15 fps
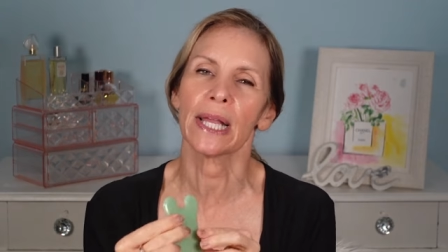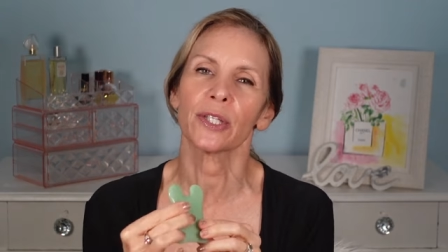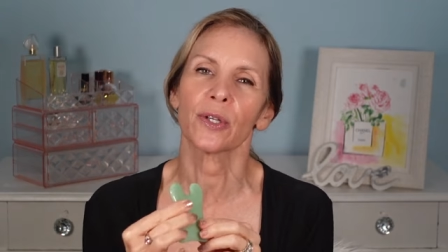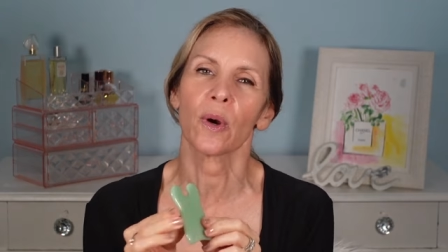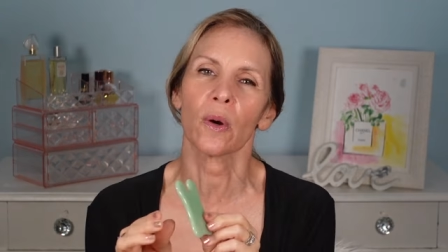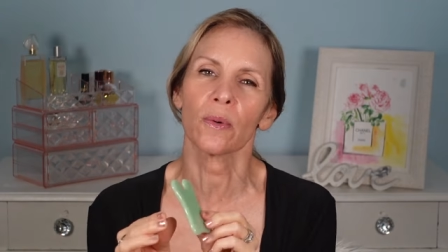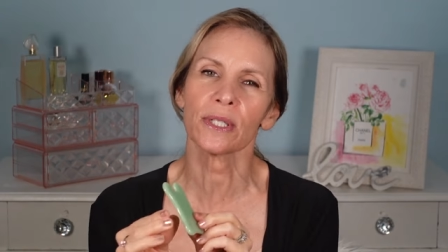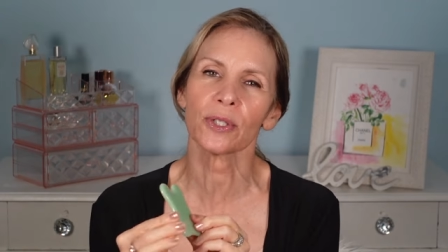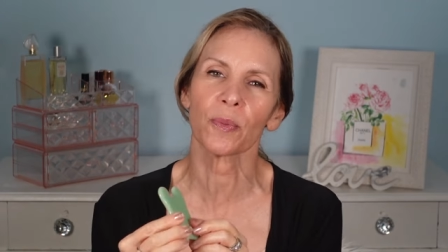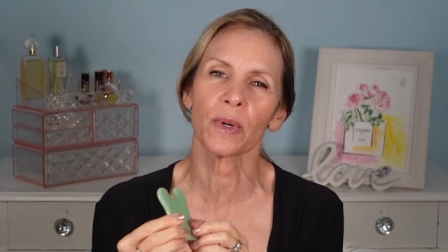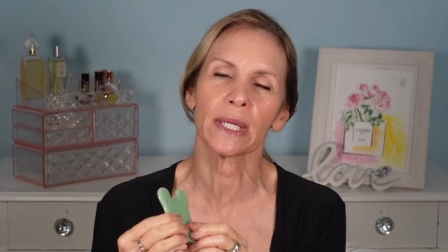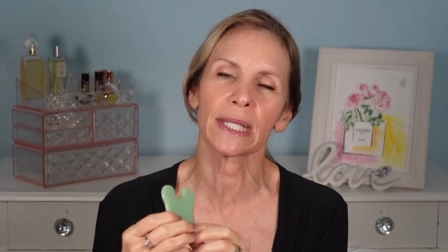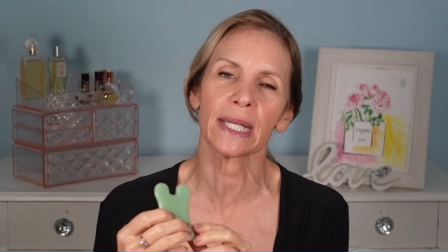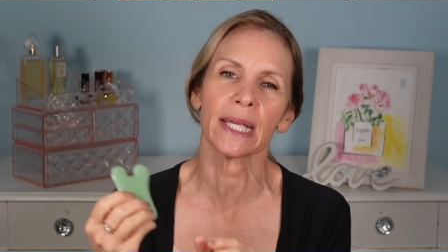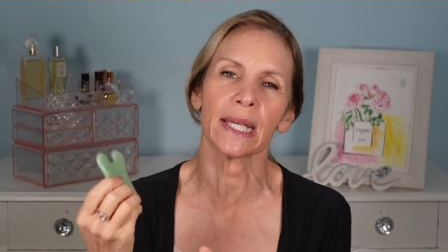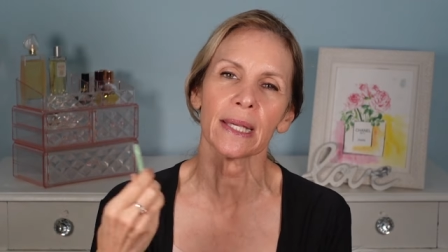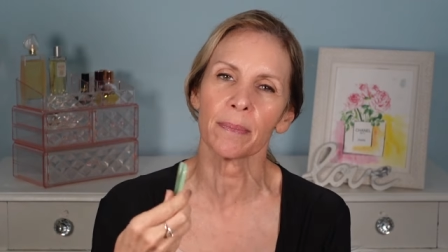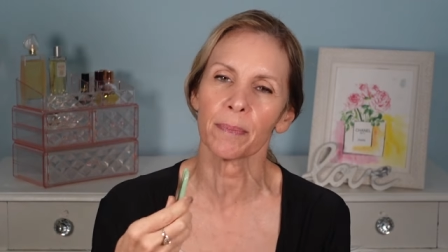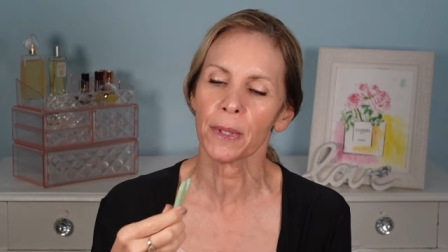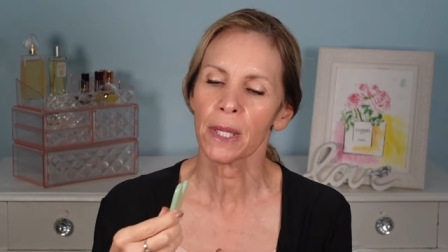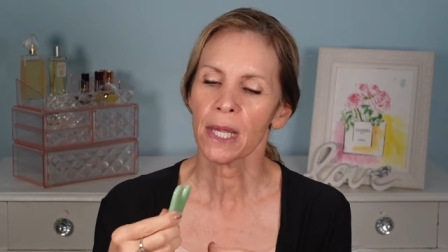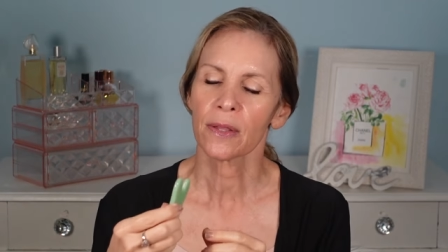And you always want to
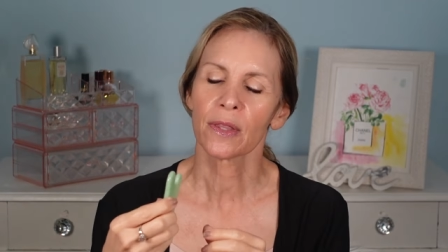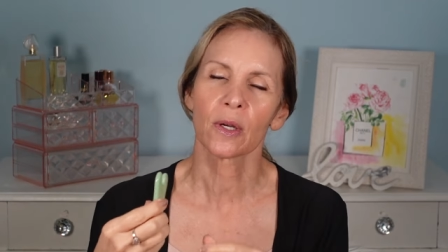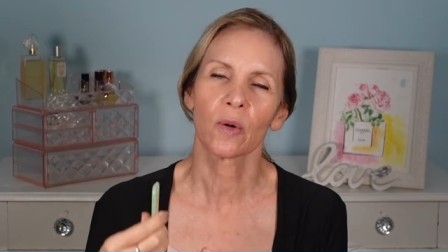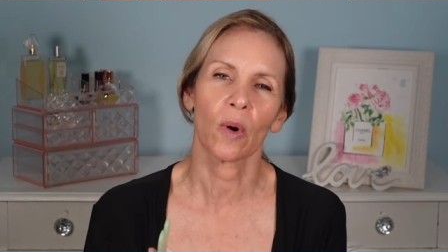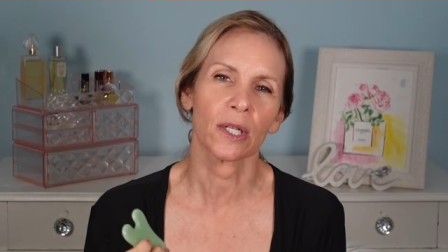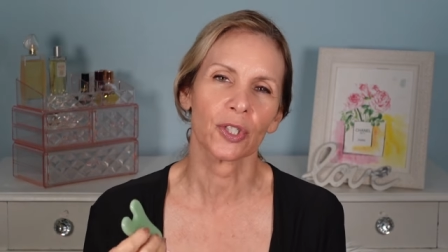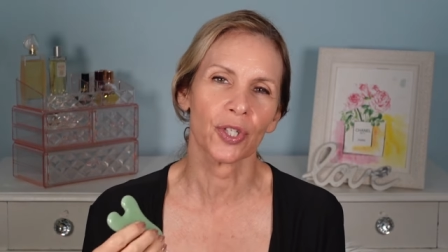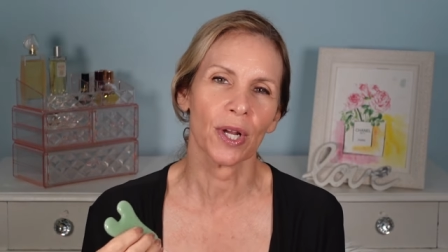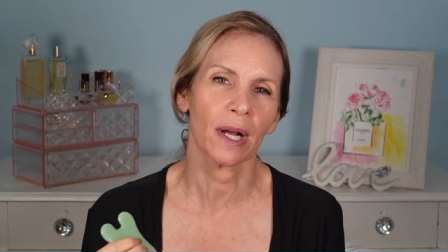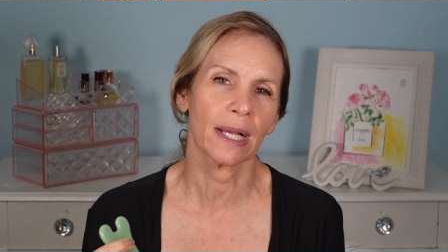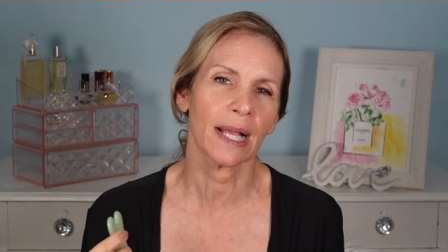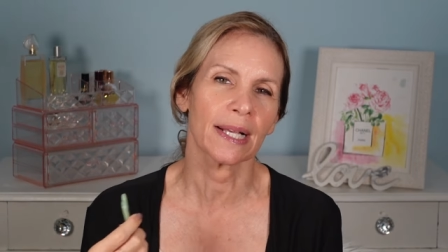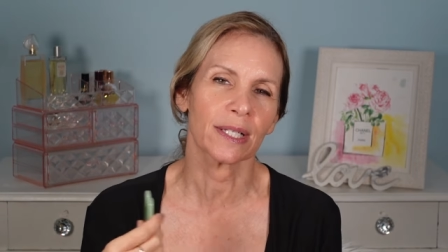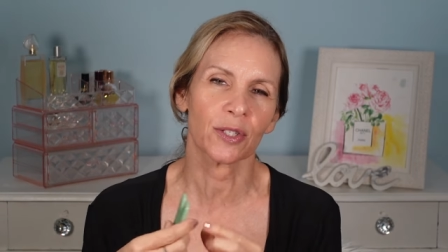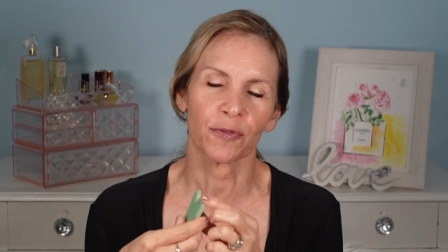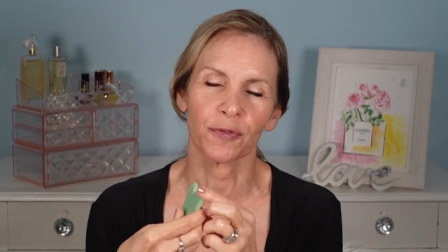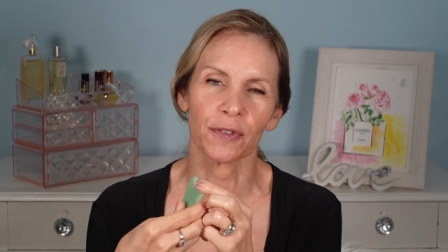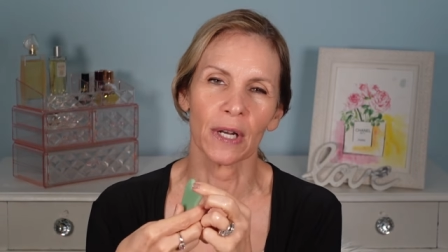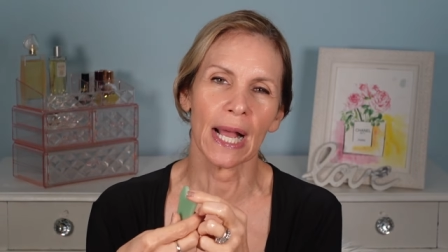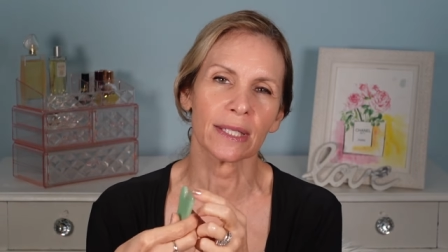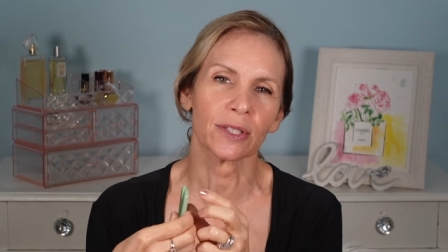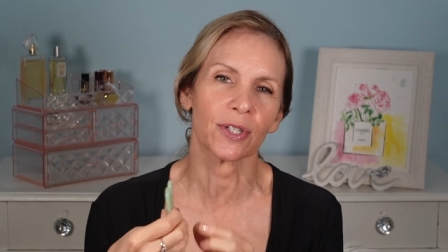keep the gua sha as
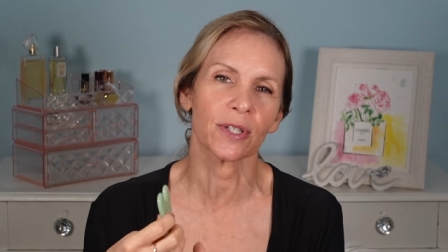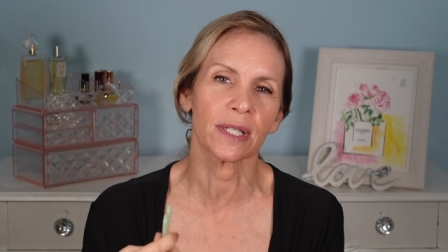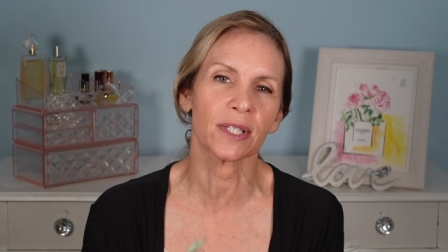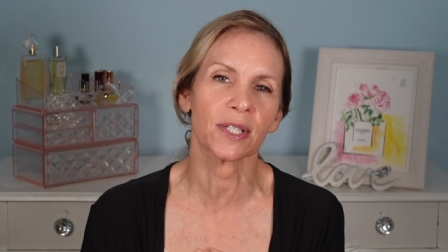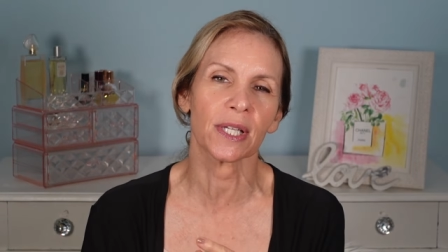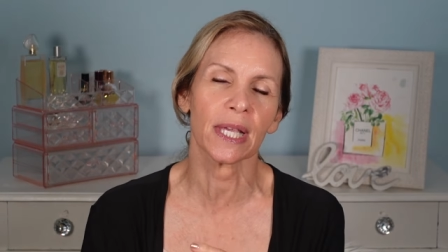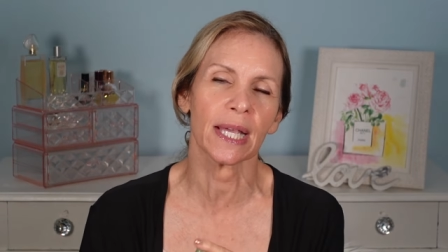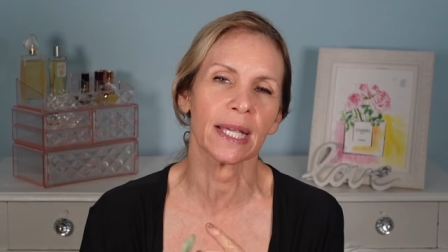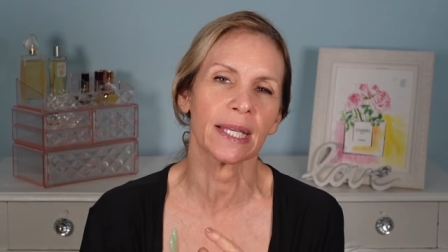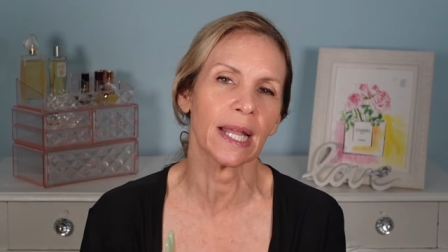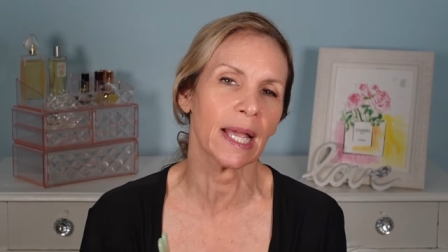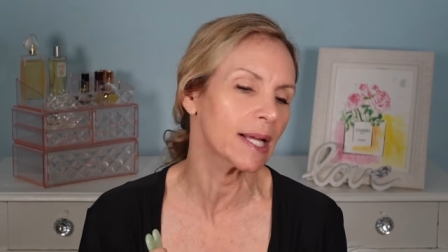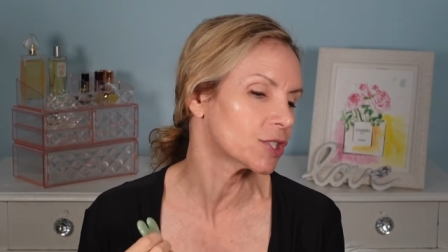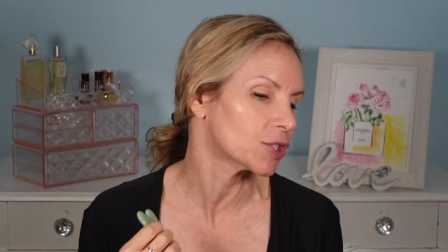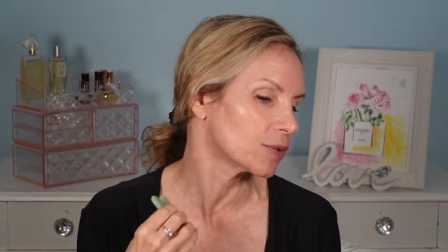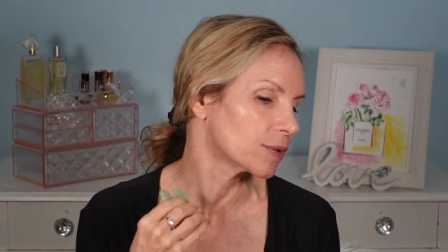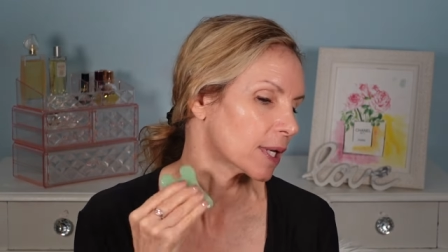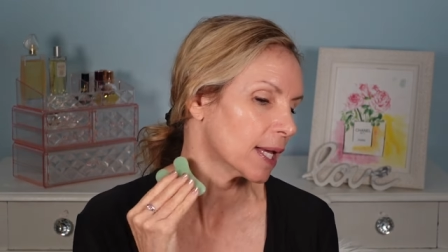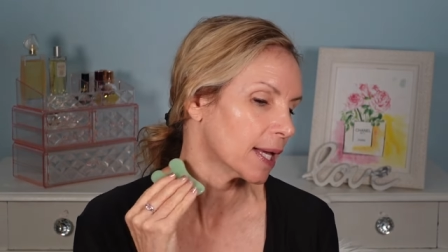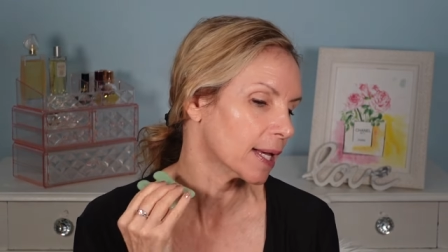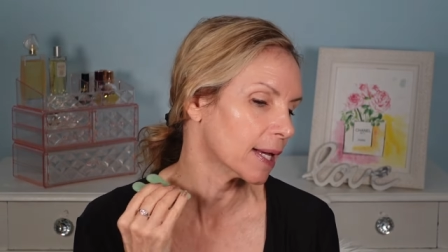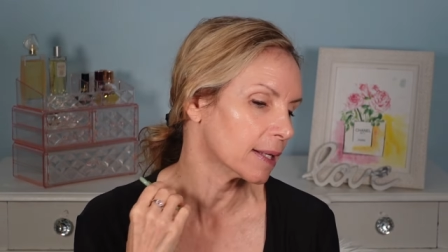flat to the skin as you
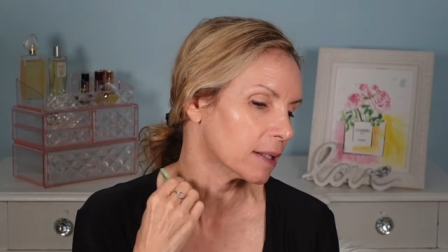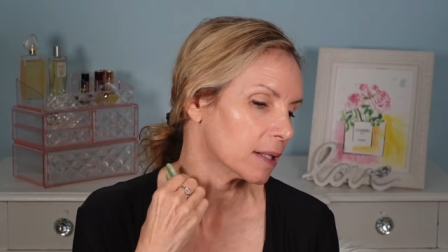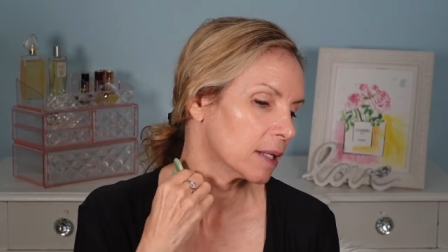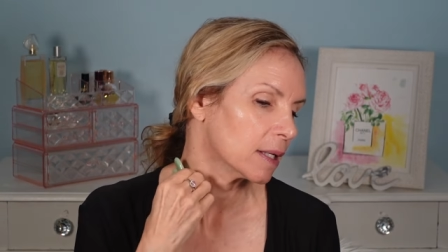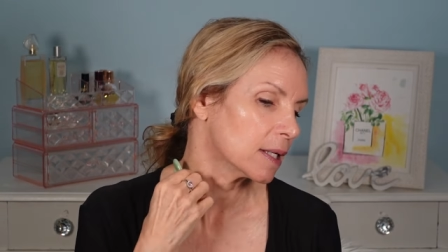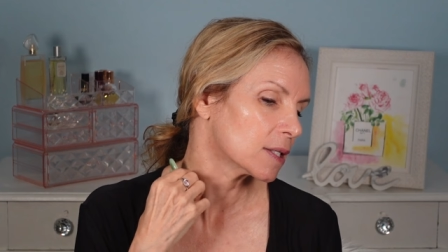can.